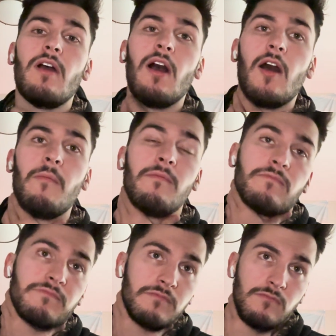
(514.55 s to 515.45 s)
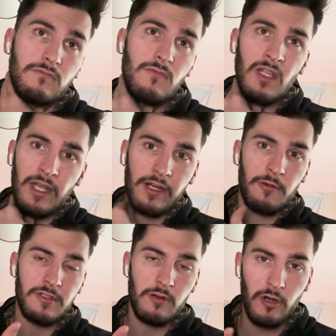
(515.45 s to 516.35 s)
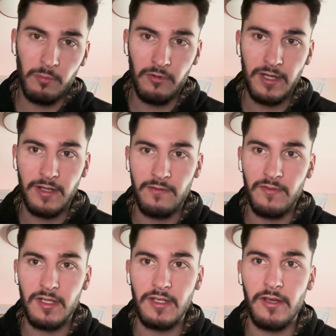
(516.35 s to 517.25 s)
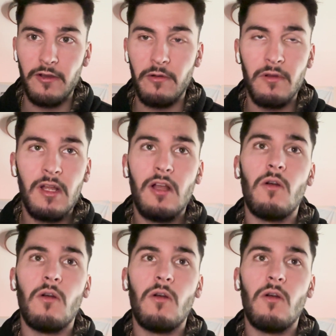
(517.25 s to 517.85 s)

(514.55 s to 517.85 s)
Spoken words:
I can always incorporate it in a video,